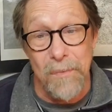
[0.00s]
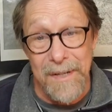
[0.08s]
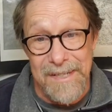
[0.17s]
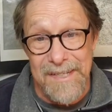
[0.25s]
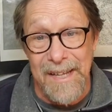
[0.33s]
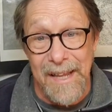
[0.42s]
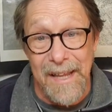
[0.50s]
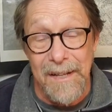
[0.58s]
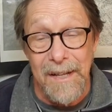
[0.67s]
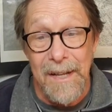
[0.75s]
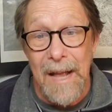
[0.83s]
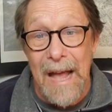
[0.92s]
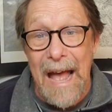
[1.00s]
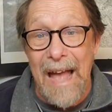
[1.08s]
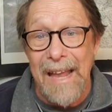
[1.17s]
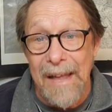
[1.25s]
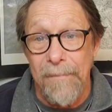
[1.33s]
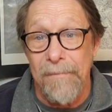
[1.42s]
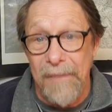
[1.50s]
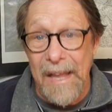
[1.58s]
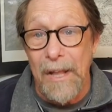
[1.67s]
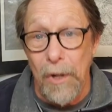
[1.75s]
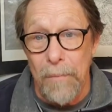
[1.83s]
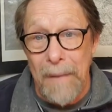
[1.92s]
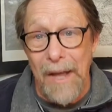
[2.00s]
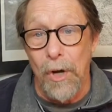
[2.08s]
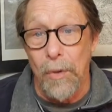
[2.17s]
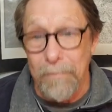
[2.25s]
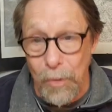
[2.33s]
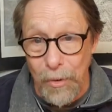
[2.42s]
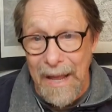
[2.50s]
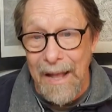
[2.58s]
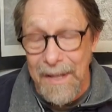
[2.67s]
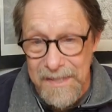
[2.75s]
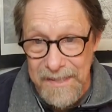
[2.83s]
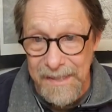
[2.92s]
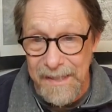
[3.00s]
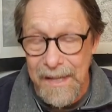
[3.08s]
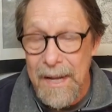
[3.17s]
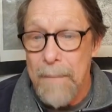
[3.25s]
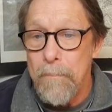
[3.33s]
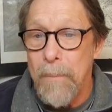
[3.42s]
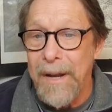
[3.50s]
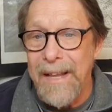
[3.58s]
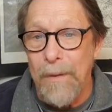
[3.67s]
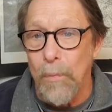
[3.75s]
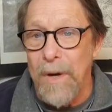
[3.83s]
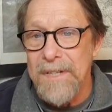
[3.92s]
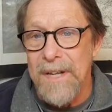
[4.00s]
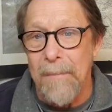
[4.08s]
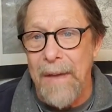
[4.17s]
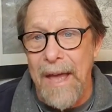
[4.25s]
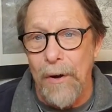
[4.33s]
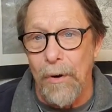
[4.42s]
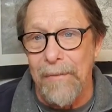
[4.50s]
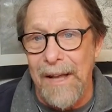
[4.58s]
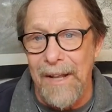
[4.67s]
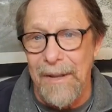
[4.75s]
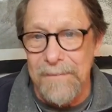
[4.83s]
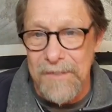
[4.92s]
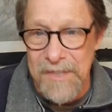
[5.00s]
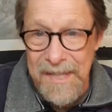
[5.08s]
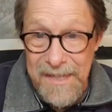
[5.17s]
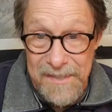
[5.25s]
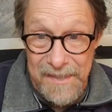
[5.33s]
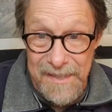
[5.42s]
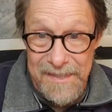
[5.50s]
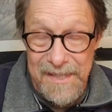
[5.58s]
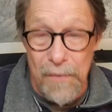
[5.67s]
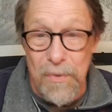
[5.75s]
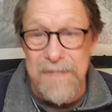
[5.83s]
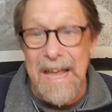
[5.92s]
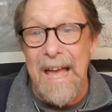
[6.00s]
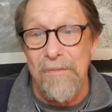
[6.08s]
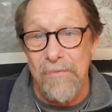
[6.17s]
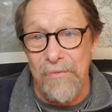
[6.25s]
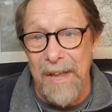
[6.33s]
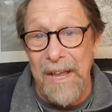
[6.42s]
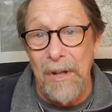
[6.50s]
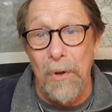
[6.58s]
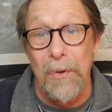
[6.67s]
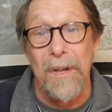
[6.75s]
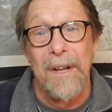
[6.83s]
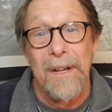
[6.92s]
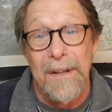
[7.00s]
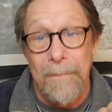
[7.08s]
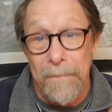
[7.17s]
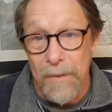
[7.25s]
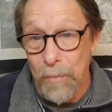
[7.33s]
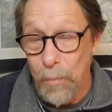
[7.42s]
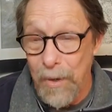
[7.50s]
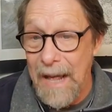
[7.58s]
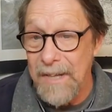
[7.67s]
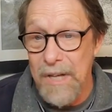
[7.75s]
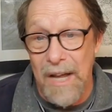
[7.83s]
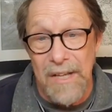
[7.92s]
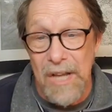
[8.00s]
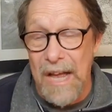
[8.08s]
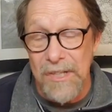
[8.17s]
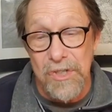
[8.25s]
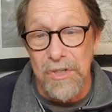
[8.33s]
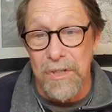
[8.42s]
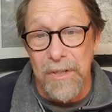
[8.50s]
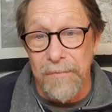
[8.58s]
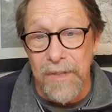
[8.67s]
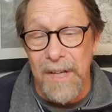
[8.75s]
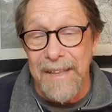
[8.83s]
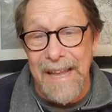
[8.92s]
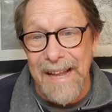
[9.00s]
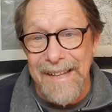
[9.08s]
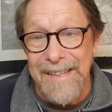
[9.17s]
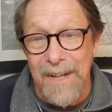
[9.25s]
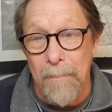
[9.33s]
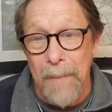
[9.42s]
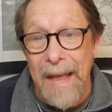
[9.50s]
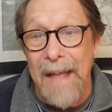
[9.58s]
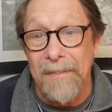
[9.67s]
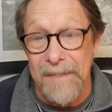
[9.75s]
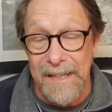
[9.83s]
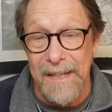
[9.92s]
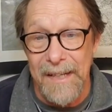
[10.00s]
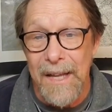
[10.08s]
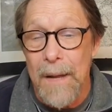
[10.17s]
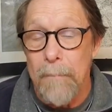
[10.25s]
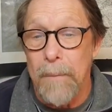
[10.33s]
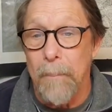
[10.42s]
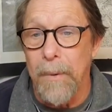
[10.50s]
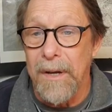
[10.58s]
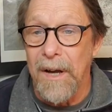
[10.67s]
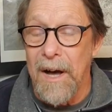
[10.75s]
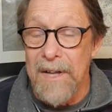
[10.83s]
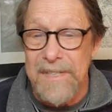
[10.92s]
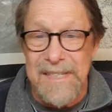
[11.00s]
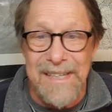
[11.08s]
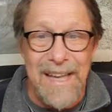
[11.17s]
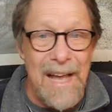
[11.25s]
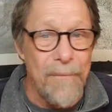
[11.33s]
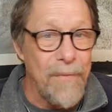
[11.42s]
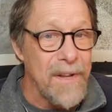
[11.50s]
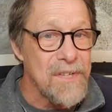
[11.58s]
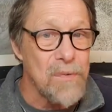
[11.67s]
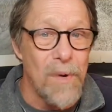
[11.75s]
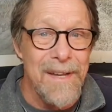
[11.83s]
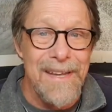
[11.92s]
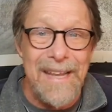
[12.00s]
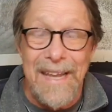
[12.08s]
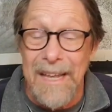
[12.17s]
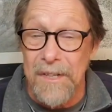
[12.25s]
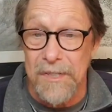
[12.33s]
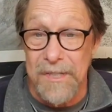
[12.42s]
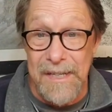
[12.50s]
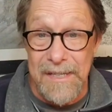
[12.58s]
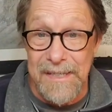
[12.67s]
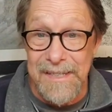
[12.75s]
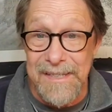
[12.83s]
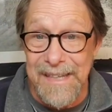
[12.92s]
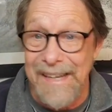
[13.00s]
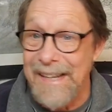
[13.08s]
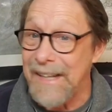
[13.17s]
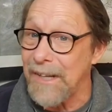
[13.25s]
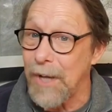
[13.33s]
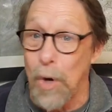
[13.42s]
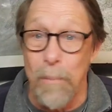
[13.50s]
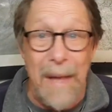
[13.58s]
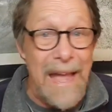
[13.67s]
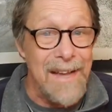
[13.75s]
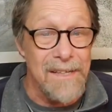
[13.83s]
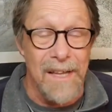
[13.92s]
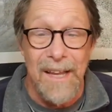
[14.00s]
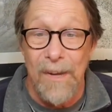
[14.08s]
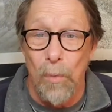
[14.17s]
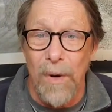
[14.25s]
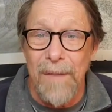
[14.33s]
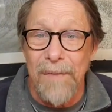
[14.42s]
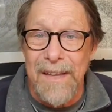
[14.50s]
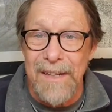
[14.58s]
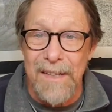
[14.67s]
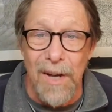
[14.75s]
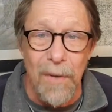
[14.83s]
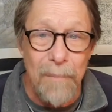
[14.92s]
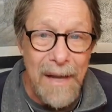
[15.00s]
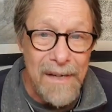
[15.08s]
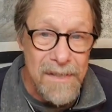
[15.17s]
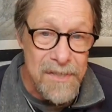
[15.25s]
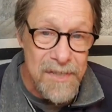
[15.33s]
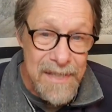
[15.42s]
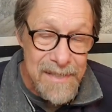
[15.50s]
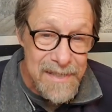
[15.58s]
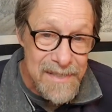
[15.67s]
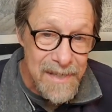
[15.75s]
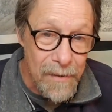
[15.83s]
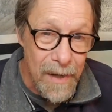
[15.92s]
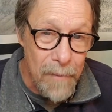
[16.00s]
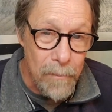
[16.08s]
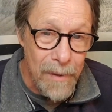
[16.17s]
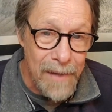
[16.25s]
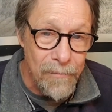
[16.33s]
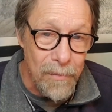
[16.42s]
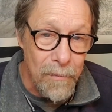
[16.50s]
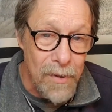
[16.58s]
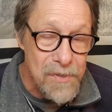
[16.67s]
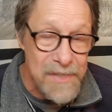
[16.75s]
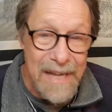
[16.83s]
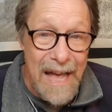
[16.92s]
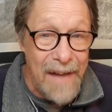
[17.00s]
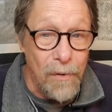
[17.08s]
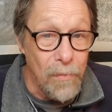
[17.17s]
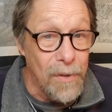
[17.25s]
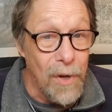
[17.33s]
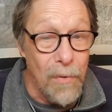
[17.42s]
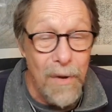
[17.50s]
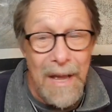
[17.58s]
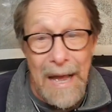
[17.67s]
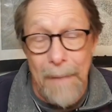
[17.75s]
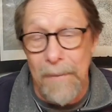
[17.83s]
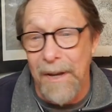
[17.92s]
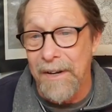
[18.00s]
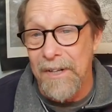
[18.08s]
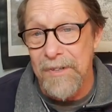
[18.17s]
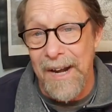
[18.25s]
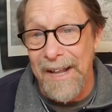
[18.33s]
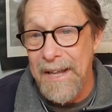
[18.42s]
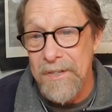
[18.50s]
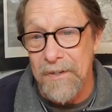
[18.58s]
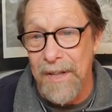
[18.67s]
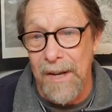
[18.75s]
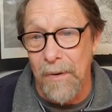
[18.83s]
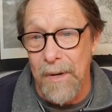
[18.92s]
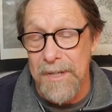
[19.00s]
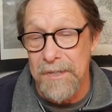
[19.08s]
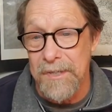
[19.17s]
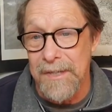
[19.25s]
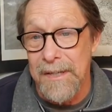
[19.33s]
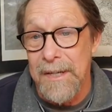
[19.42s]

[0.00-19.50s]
what he said. I have failed my own morality. But it wasn't a matter of I love Jesus. It was I failed what I, I, I shouldn't have done that. I did a bad thing. But because his confidence wasn't in Jesus, he didn't go back. What if he had gone back to Jesus and, and pled for mercy? I don't know. I'm not going to try to answer that question.